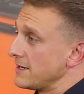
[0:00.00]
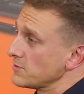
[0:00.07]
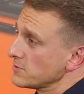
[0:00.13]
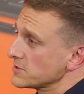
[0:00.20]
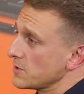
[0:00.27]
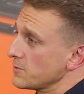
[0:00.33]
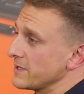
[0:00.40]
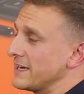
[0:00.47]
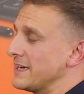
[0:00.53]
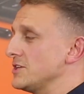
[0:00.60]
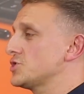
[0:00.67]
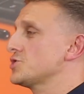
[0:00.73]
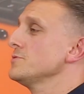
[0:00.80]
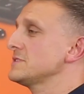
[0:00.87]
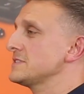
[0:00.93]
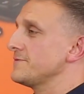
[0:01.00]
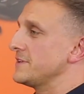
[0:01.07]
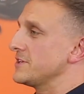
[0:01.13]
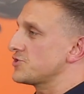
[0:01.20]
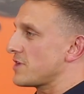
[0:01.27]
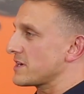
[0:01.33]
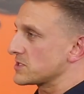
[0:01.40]
And also it
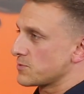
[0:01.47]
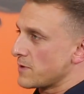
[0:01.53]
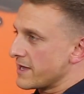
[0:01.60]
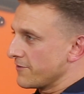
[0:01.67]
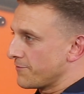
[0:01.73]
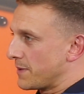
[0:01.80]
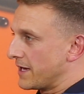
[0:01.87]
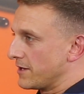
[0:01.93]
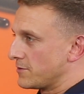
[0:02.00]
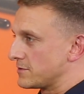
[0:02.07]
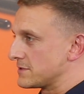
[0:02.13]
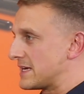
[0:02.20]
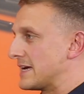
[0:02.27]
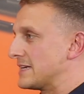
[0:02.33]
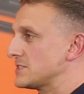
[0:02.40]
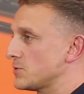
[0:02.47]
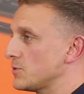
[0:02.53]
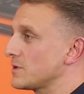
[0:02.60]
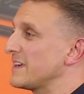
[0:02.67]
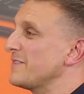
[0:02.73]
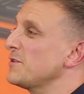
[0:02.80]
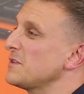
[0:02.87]
intuitively tracks where you've been all day so it
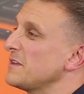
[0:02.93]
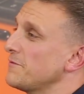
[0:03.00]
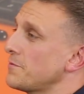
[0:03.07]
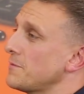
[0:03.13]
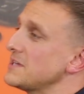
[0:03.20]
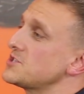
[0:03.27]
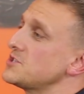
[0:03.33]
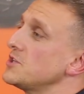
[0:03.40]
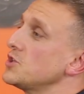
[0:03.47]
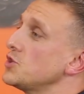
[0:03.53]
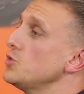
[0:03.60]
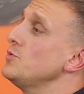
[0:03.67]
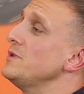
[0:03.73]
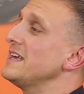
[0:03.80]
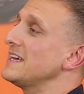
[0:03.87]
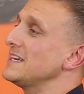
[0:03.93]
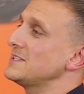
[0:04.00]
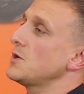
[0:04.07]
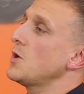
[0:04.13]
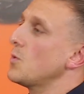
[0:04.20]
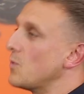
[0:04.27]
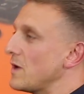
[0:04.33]
will give you the information that you need
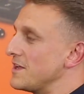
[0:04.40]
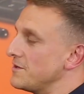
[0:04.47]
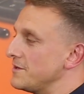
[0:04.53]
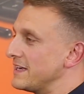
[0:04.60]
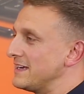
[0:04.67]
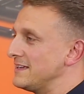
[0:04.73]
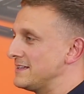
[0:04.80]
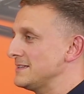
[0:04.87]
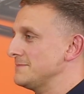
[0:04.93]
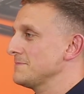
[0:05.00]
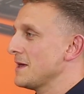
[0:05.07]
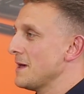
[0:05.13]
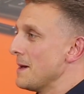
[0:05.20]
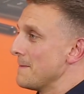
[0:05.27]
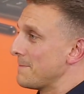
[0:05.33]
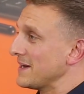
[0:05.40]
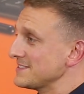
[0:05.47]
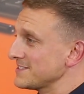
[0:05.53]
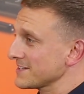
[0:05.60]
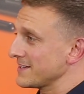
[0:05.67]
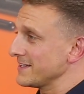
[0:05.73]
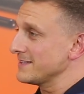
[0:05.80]
when you need it.
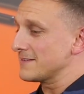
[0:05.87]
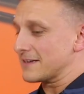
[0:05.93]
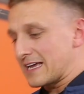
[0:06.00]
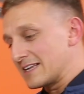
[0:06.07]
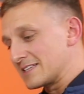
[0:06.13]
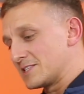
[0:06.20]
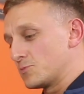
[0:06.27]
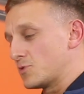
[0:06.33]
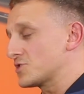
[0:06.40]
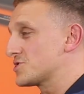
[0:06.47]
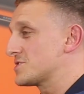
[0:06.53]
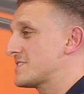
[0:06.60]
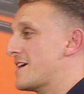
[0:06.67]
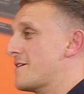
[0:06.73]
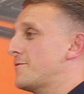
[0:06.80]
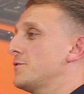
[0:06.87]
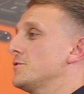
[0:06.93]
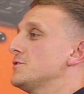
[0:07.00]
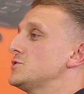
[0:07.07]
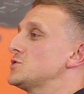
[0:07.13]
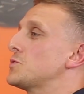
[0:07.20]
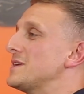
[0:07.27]
Basically the Galaxy Watch is there for
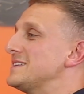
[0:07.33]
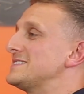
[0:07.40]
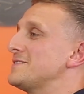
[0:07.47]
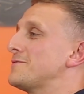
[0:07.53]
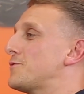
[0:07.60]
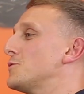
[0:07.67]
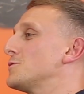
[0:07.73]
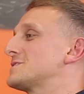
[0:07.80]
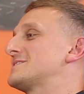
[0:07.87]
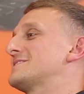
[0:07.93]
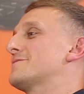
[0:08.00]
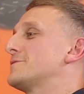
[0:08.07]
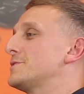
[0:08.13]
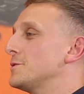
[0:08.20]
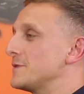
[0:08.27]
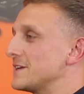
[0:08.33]
you 24-7